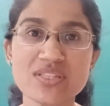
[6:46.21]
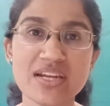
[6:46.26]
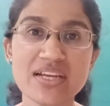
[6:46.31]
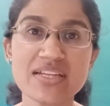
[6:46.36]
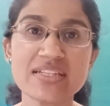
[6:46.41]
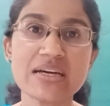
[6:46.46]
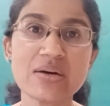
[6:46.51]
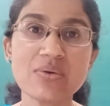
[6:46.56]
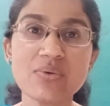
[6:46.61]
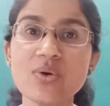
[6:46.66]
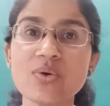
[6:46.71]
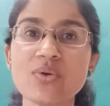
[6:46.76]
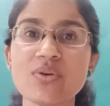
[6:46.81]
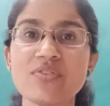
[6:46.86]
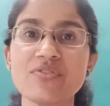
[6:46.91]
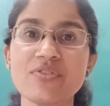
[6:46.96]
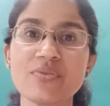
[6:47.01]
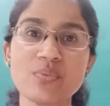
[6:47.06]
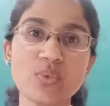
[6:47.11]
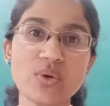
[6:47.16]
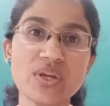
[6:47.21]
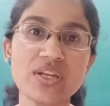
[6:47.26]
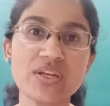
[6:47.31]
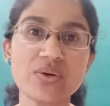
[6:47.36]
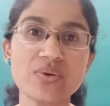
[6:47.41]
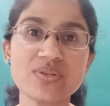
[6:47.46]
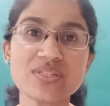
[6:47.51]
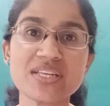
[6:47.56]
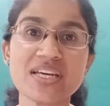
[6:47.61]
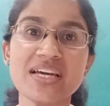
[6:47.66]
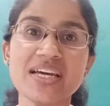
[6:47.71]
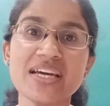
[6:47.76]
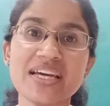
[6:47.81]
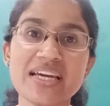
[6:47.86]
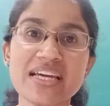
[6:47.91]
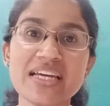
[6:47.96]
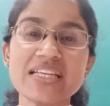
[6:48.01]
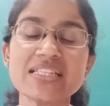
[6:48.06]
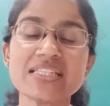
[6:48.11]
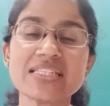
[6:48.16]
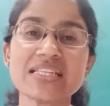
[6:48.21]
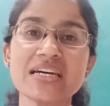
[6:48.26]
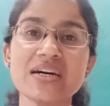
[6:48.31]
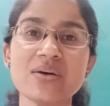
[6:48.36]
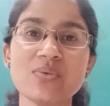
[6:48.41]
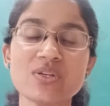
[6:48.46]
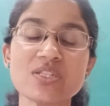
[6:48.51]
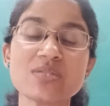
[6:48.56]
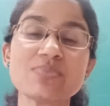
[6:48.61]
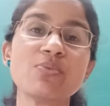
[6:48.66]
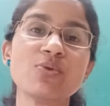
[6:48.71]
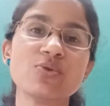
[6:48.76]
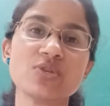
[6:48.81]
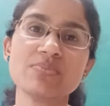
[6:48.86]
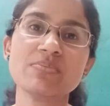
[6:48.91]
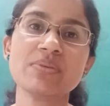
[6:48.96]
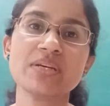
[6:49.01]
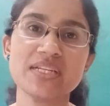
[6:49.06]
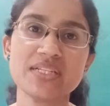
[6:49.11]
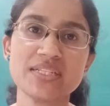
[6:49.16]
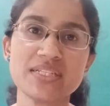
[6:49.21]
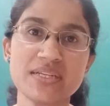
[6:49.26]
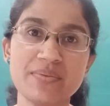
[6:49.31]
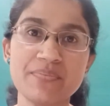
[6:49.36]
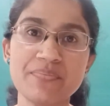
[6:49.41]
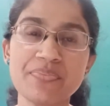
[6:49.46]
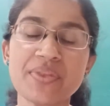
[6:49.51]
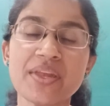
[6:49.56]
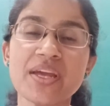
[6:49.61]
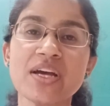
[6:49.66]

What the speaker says: that I downloaded from Windows, was portability.